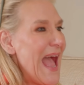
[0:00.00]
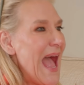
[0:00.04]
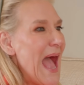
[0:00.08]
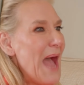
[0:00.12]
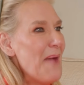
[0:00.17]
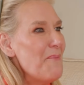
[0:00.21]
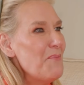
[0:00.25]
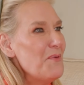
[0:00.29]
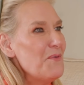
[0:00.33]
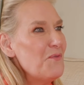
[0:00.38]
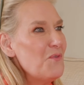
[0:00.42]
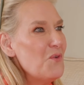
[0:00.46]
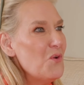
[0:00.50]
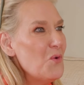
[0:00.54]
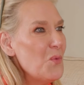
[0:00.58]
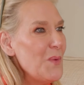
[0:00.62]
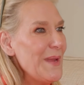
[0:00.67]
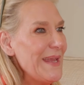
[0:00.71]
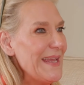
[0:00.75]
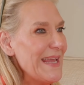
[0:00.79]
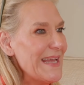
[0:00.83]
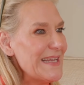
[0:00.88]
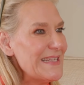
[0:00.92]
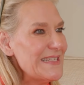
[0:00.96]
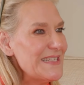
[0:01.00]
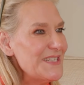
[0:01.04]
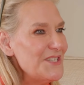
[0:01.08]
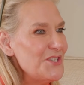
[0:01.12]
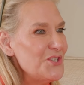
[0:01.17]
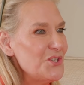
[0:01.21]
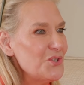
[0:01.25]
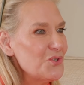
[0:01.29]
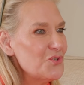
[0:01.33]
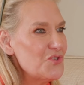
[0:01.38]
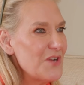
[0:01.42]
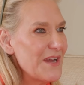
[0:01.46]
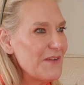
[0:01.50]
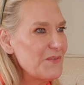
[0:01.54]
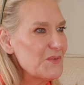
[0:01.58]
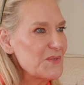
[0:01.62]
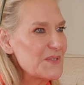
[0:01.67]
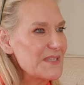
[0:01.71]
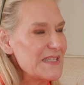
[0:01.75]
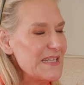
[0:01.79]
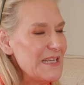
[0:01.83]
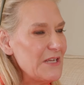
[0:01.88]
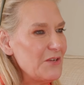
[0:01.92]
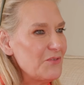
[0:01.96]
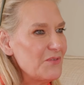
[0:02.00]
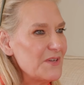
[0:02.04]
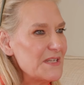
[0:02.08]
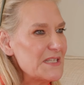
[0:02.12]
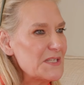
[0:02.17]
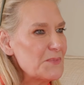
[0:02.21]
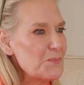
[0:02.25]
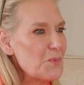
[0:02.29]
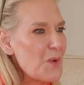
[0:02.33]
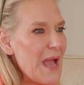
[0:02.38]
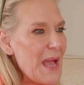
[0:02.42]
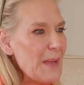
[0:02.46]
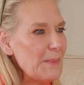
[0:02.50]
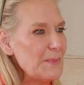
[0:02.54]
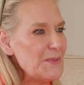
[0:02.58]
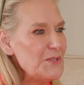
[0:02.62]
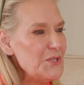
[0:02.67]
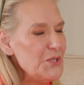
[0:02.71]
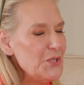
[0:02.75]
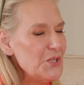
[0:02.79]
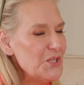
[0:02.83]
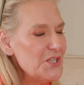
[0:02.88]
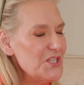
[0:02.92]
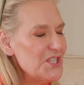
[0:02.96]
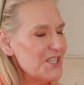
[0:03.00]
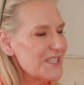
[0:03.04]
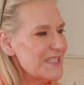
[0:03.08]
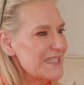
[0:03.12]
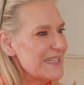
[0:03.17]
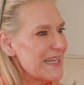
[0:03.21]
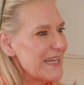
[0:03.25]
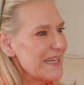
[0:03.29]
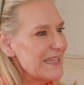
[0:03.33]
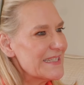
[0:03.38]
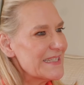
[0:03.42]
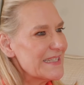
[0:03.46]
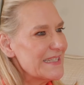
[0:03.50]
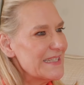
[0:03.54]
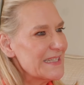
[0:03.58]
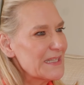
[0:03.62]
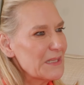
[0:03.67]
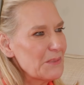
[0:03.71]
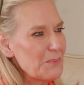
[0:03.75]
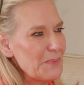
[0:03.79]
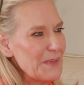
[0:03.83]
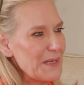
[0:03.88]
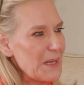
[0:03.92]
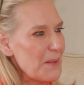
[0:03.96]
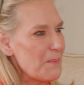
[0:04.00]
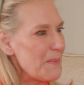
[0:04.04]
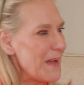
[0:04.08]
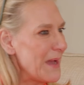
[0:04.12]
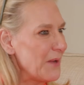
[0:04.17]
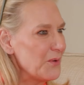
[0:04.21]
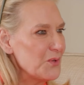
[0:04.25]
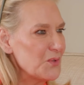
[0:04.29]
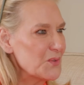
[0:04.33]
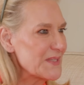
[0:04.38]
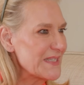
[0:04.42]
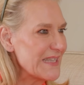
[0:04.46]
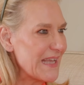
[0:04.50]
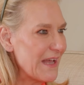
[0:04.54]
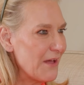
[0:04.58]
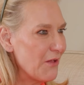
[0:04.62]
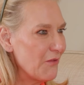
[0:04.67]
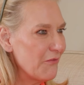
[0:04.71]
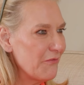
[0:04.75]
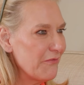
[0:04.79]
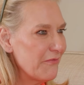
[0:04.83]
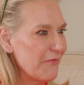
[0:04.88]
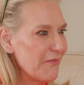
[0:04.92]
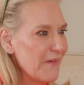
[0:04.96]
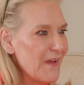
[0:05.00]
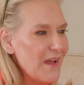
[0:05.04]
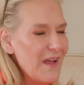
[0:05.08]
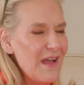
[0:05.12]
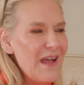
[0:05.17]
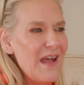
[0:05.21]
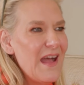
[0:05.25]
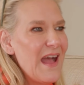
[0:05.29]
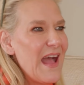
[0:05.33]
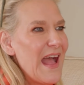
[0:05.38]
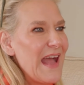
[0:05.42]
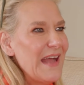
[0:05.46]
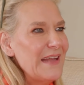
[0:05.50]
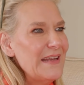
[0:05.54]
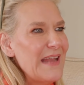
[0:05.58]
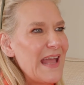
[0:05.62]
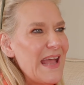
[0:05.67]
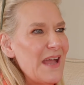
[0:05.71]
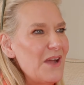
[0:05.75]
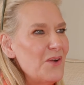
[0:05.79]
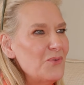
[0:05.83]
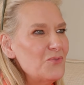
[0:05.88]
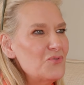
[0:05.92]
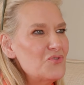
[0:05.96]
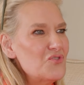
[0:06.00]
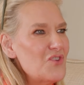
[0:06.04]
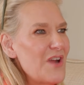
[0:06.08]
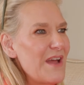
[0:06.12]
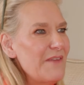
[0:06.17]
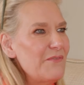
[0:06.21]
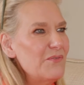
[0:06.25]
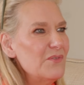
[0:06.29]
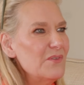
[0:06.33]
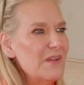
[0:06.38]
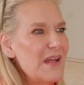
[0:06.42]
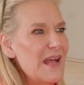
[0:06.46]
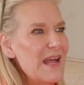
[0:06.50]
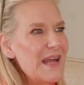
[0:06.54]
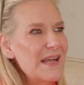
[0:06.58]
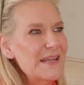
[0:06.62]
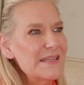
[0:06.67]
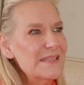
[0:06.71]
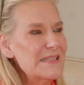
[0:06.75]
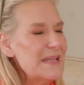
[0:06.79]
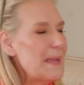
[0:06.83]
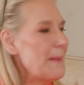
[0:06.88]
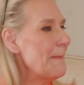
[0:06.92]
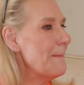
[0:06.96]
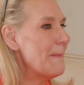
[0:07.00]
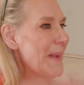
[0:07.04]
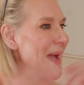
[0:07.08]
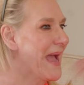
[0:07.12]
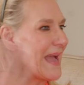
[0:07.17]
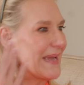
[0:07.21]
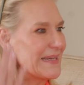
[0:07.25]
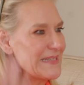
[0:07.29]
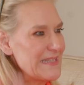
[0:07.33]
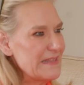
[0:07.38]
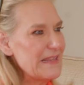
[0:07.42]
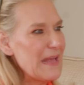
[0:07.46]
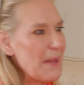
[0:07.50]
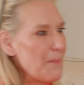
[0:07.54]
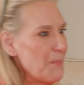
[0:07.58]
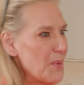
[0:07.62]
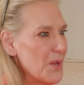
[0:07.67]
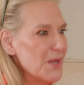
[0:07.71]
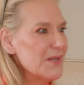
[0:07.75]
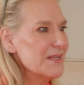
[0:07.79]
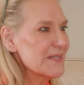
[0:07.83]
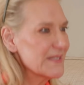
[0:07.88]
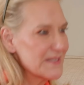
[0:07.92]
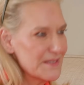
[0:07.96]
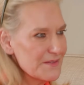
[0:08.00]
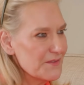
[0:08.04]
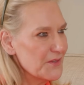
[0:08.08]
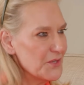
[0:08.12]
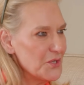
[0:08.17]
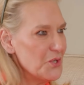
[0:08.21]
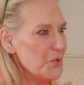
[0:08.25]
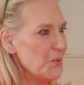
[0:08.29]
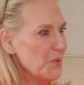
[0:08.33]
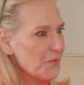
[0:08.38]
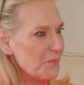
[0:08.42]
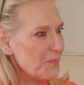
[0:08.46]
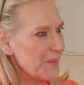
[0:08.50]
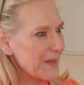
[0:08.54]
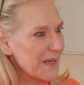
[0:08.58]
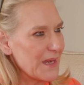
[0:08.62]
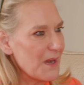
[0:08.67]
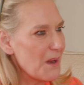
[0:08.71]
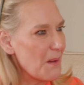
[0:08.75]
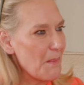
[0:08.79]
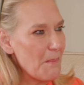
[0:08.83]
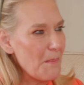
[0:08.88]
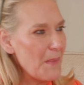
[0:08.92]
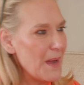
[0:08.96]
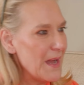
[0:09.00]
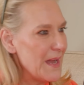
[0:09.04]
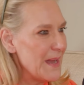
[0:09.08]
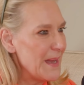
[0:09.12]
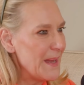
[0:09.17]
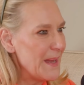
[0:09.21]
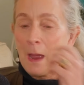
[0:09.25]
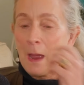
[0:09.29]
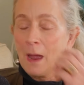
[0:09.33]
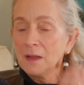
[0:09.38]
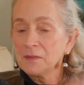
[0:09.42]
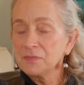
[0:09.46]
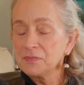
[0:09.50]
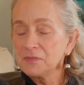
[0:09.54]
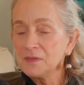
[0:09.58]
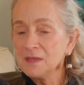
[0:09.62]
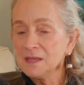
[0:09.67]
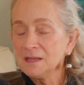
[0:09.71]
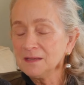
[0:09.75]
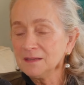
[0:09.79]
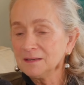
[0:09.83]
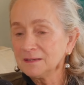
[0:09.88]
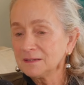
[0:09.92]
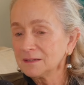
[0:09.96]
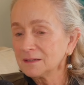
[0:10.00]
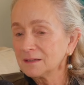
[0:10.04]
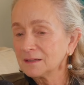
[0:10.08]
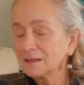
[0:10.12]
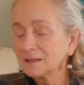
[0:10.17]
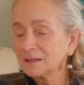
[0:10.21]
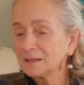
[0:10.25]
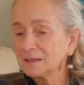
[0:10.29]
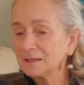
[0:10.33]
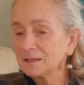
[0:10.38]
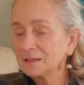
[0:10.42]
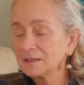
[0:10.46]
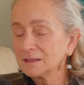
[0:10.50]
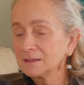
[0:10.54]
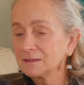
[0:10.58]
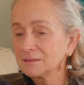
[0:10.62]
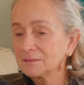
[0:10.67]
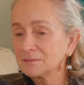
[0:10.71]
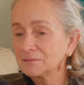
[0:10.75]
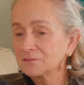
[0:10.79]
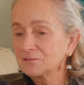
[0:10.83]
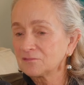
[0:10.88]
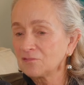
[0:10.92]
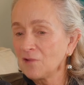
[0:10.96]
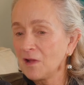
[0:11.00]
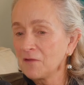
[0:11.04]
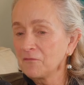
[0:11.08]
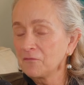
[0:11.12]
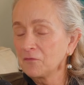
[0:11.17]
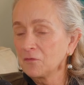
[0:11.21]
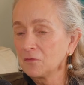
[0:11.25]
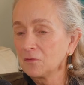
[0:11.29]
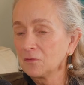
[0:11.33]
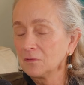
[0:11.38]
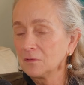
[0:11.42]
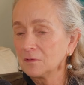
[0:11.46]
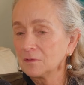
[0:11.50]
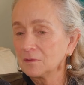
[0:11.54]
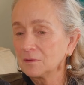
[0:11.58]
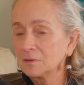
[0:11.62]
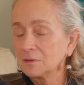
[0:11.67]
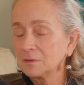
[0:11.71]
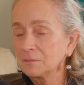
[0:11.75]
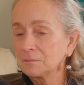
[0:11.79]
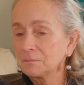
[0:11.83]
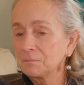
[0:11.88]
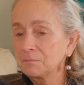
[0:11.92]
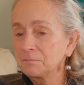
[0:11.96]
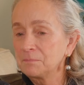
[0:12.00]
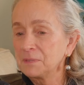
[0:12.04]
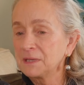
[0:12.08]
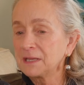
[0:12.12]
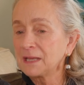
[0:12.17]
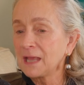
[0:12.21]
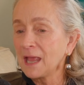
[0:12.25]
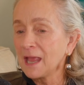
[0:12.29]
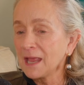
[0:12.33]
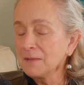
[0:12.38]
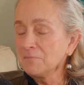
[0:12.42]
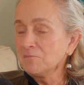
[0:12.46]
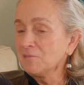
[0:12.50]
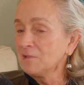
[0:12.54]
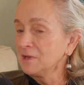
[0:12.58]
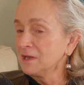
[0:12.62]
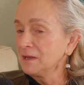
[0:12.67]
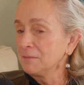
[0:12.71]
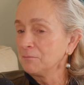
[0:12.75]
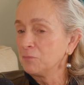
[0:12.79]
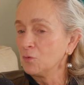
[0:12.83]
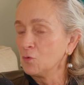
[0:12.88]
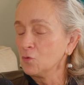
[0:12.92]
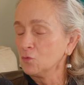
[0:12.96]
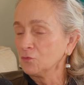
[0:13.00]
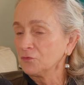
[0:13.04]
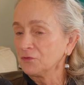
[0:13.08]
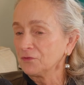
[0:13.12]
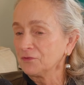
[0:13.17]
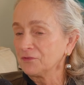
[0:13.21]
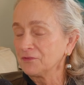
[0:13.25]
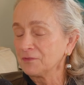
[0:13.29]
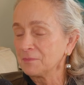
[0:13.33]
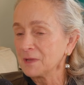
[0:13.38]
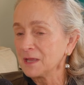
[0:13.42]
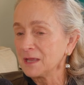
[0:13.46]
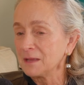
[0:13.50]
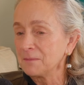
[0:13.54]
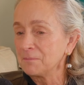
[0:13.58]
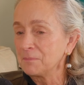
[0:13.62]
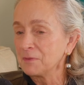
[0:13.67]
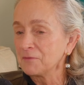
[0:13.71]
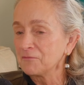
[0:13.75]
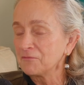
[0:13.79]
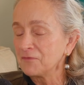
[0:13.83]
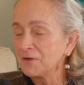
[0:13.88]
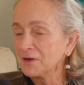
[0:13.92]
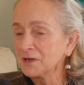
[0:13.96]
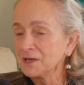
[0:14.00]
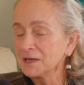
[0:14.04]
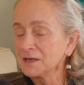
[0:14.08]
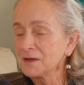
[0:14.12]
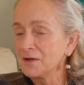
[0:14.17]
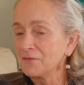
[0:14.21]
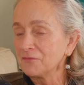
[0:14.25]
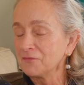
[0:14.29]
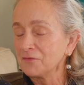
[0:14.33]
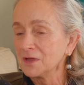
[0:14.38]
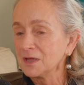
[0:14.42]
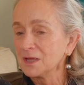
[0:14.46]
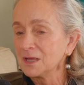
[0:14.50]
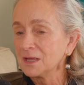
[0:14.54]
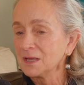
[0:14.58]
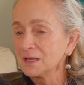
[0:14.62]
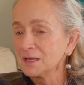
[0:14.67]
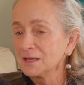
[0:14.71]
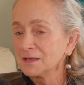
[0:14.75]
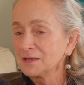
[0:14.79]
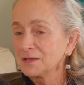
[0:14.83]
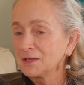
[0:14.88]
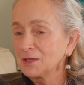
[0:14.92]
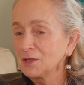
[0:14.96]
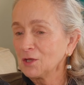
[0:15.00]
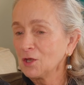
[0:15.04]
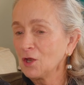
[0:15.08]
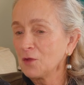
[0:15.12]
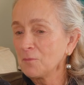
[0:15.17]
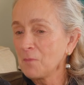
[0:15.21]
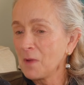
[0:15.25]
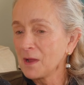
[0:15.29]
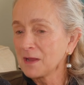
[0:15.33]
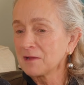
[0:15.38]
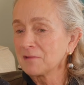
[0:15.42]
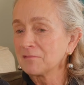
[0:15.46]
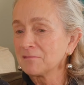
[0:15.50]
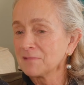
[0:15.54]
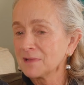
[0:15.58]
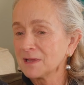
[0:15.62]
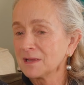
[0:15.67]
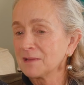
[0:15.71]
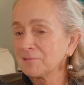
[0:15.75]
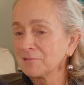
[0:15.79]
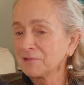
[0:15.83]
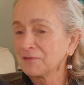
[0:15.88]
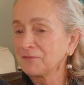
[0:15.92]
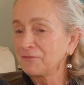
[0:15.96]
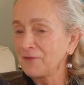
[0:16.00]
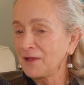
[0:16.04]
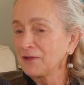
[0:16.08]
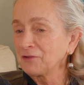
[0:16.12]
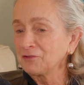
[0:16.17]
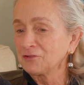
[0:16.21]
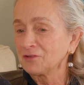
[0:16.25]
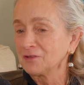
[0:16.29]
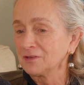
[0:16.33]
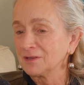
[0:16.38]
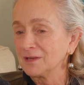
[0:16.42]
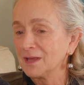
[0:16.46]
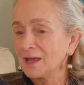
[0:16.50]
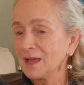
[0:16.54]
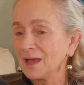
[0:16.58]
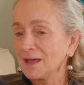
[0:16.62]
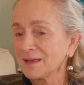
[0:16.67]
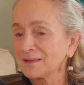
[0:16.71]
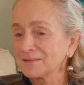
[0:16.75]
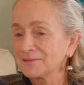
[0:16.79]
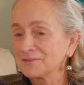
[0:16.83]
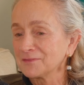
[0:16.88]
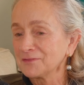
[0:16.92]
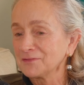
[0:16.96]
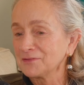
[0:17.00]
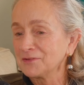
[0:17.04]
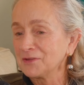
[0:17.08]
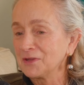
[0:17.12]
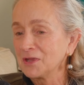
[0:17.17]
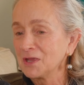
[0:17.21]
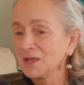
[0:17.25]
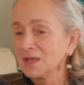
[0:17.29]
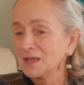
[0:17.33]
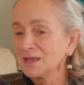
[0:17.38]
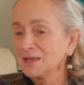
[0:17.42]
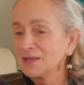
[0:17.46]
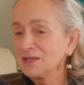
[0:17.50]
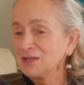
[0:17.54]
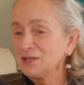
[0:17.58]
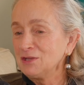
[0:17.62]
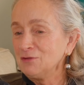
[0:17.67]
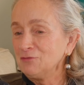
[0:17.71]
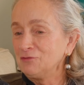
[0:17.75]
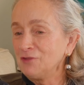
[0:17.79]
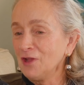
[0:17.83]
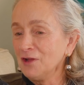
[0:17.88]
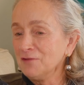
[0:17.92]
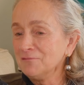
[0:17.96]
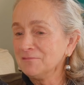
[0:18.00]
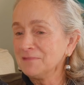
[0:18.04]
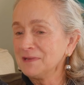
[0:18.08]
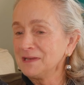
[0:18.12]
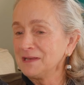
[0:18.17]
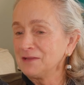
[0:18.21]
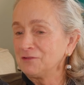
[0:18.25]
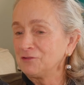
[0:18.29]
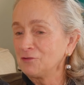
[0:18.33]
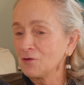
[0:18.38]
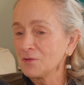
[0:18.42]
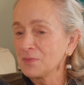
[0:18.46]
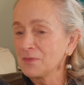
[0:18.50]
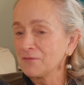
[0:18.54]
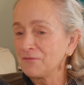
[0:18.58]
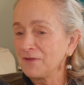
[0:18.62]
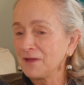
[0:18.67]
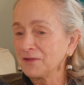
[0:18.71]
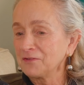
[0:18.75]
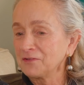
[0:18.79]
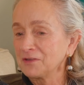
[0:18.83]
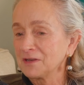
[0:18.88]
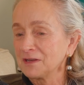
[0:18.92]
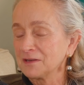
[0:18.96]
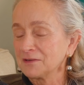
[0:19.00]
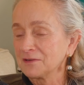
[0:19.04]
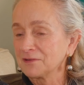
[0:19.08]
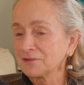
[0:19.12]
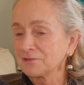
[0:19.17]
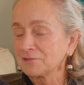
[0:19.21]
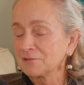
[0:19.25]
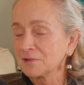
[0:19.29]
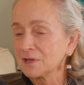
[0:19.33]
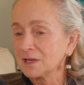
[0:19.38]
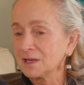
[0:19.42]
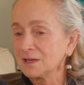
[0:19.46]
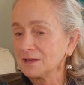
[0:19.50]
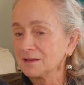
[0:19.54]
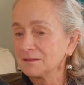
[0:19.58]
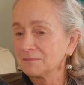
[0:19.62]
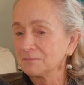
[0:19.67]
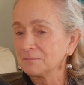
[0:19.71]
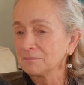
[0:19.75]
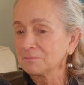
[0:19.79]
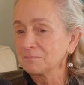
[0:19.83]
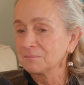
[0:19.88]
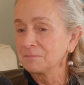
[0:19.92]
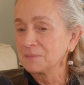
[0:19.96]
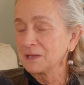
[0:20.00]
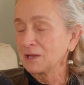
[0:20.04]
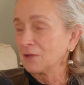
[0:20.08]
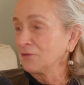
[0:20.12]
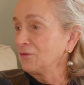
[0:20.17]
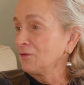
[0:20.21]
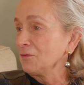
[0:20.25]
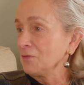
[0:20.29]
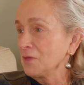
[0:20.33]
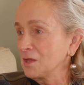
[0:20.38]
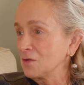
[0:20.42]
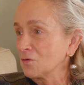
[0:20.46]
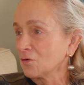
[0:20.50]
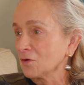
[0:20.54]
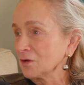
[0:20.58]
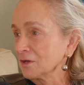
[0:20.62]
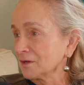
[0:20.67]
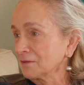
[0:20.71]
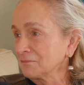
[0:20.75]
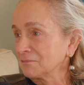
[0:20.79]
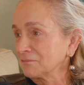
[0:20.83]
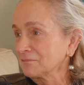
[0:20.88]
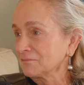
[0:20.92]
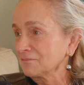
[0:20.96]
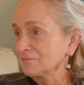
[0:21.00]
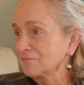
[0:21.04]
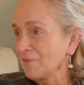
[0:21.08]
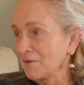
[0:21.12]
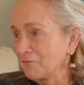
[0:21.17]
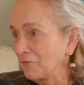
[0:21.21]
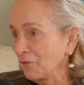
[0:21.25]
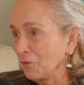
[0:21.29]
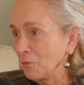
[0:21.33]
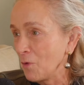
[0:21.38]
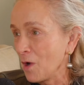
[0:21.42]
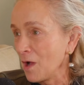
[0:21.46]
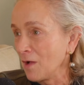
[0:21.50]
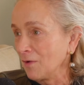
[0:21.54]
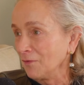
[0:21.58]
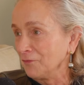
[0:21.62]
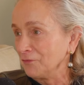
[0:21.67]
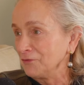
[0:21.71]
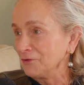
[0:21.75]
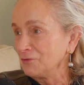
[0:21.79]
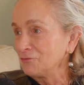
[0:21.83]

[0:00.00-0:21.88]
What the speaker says: And before we get into your travel secrets, perhaps you can just tell us a little bit about yourself and how travel has impacted that person that you have become. I think travel became really important to me. But funnily enough, my career is fashion, and you don't really join the fashion industry because you think you're going to travel the world.